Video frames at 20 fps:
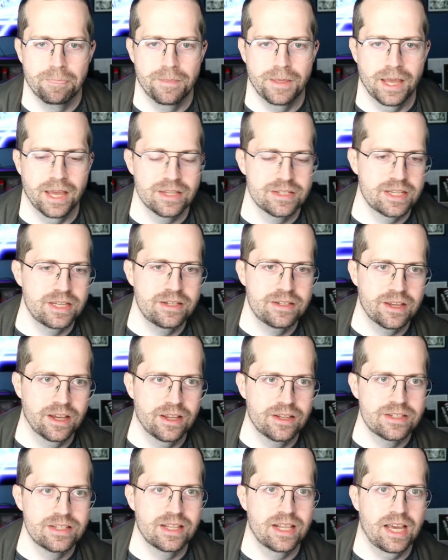as he
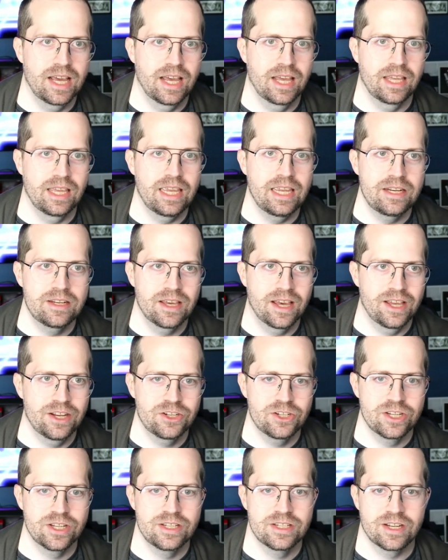does that, he
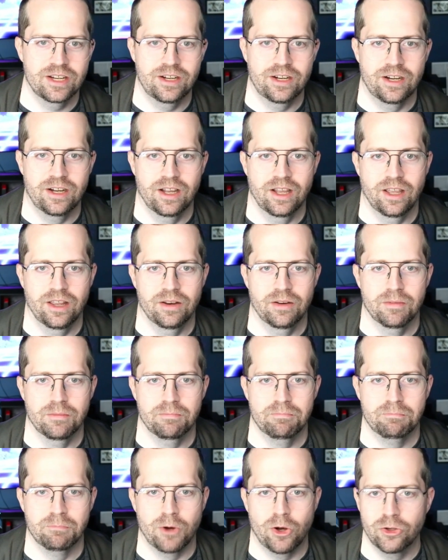touches
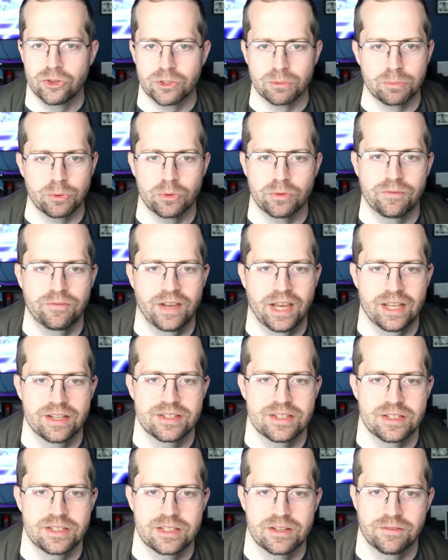on multiple
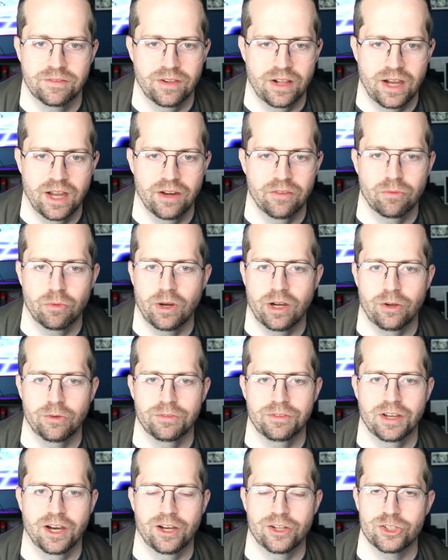facets of life while
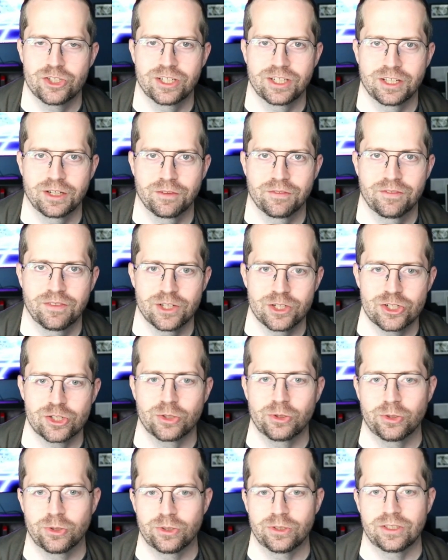dodging an
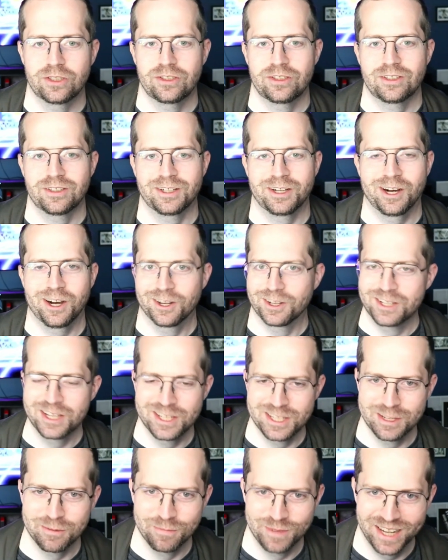official
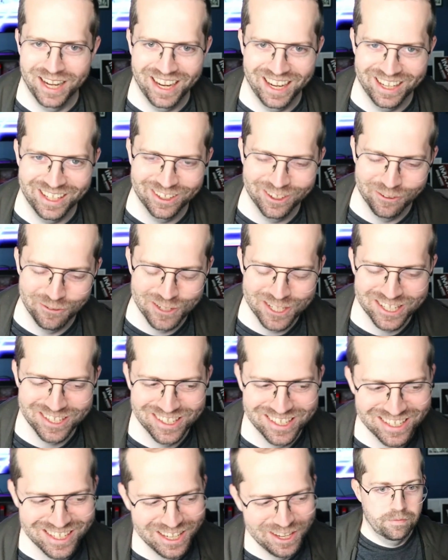autism
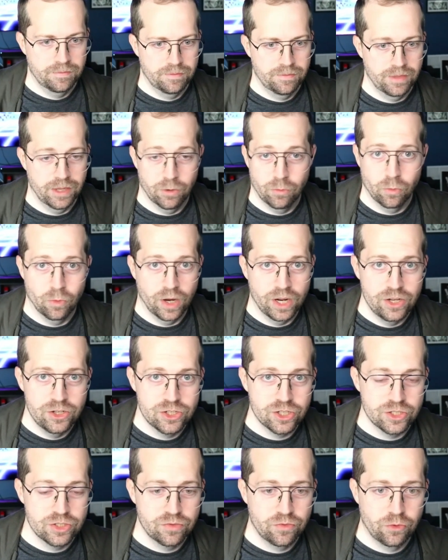diagnosis. It
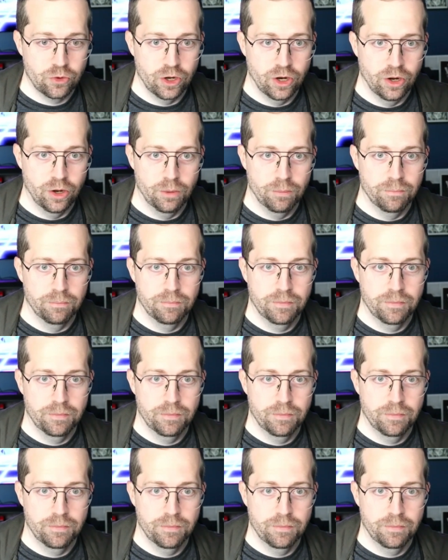ranges from